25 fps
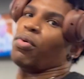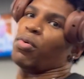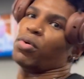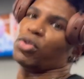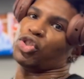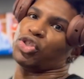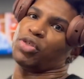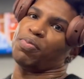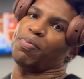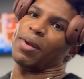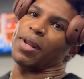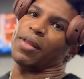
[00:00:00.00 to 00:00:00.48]
were
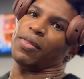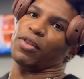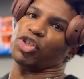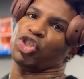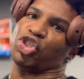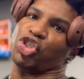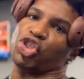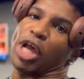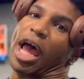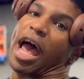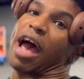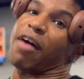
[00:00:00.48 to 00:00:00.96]
just putting the
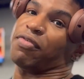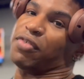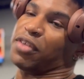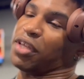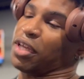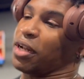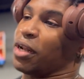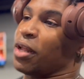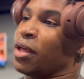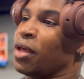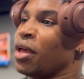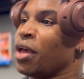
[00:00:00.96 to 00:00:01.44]
shaft in,
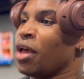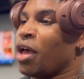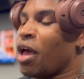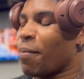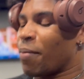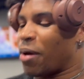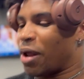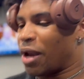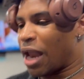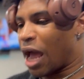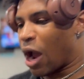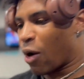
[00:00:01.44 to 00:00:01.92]

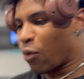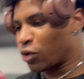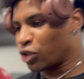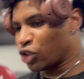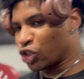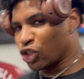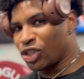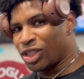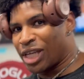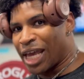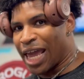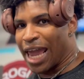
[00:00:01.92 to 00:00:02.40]
but now we're
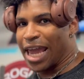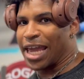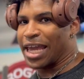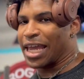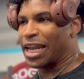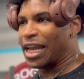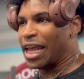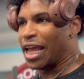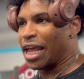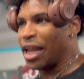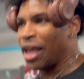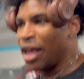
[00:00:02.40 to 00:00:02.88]
just
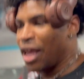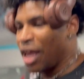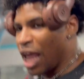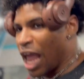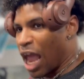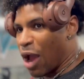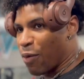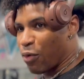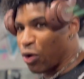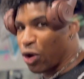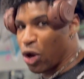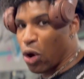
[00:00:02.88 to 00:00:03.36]
taking it
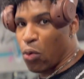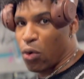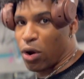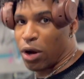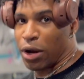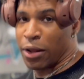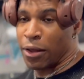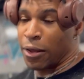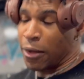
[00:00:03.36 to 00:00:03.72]
and we're going